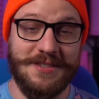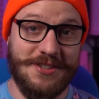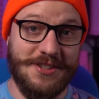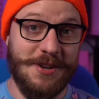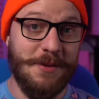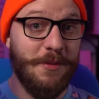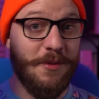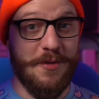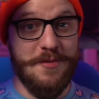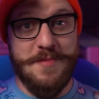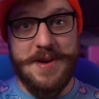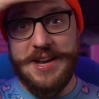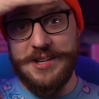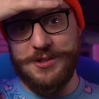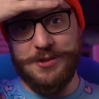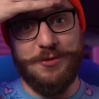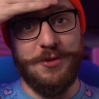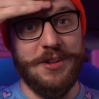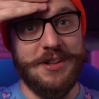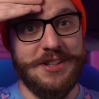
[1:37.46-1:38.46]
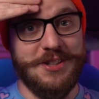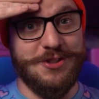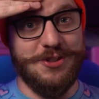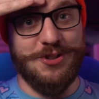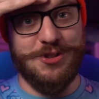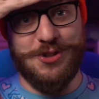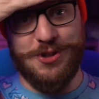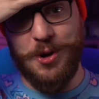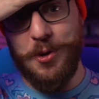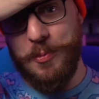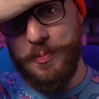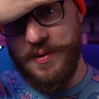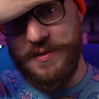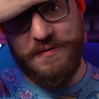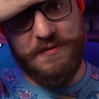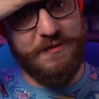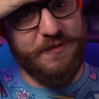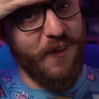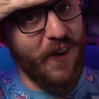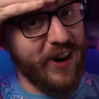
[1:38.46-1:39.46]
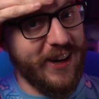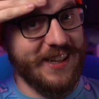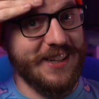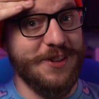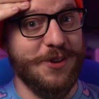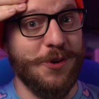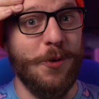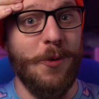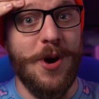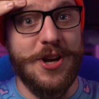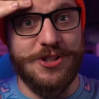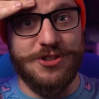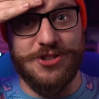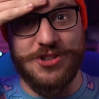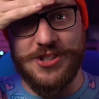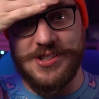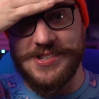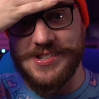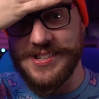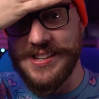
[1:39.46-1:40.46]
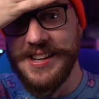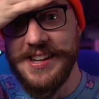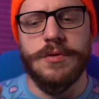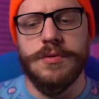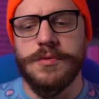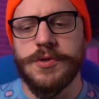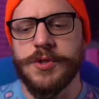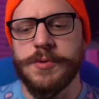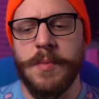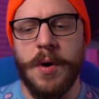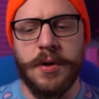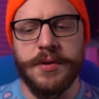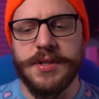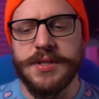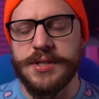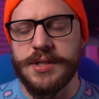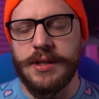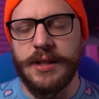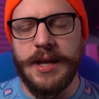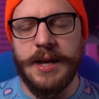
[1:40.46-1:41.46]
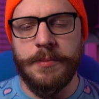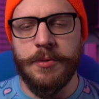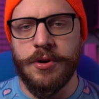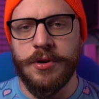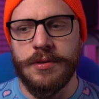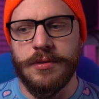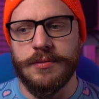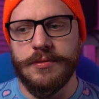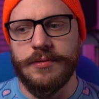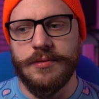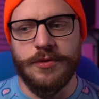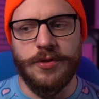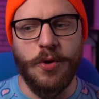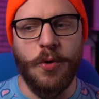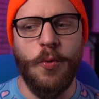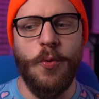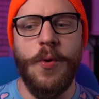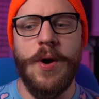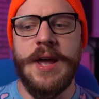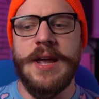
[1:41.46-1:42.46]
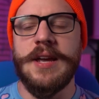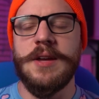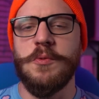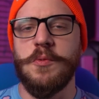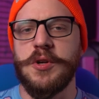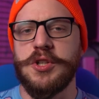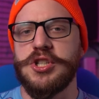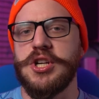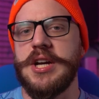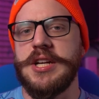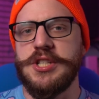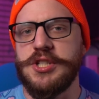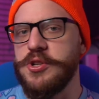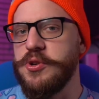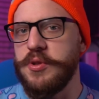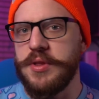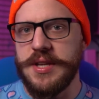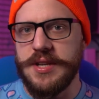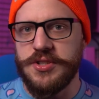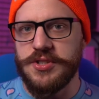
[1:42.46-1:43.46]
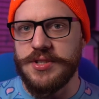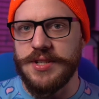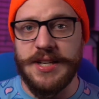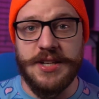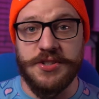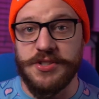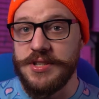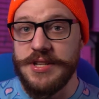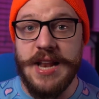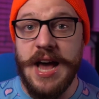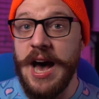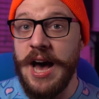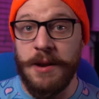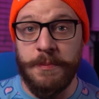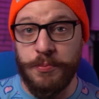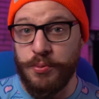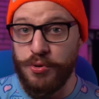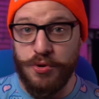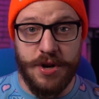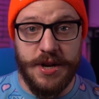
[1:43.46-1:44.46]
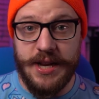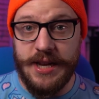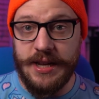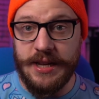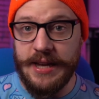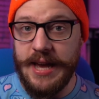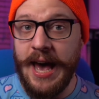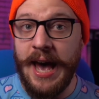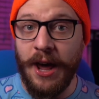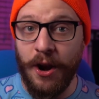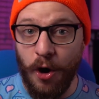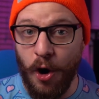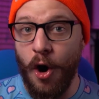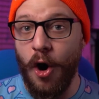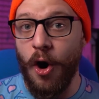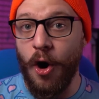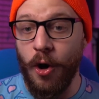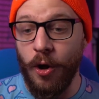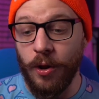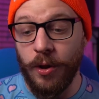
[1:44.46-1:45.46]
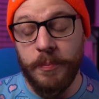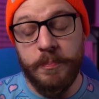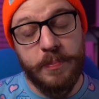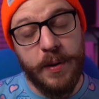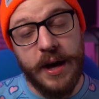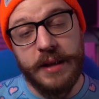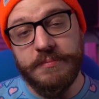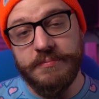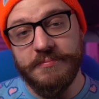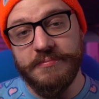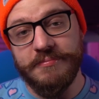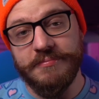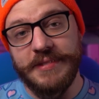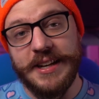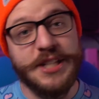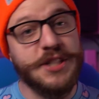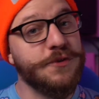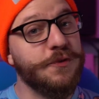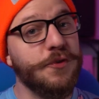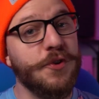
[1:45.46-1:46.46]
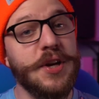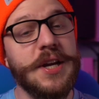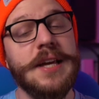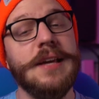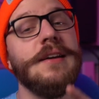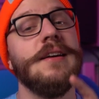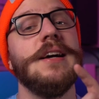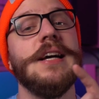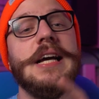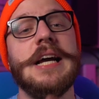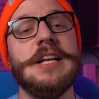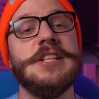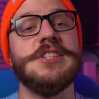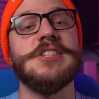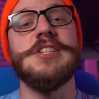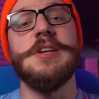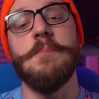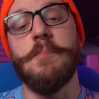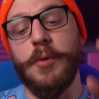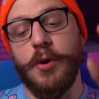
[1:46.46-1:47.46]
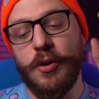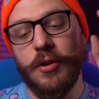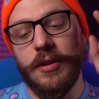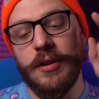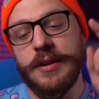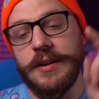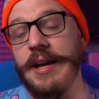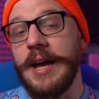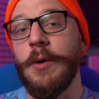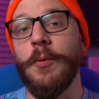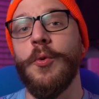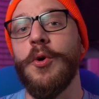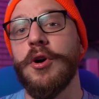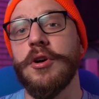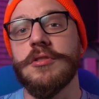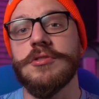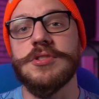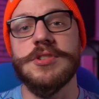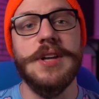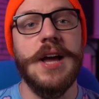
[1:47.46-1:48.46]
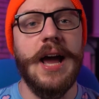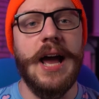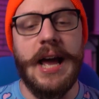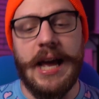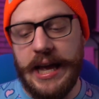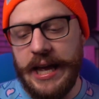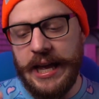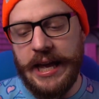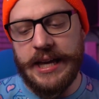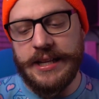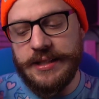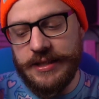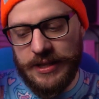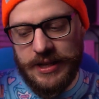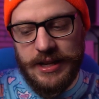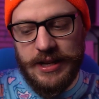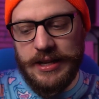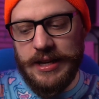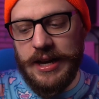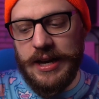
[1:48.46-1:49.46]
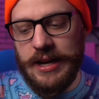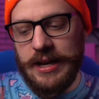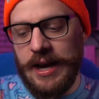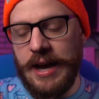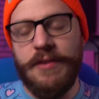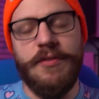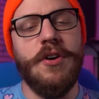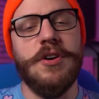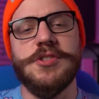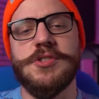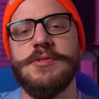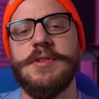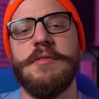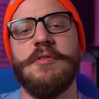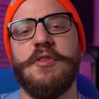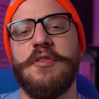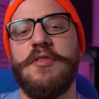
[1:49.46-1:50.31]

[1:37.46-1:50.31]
Some of them ask really stupid fucking questions. Small disclaimer, the way in which I do this is not pretty at all. But it's free, it's simple, it works, and I've also never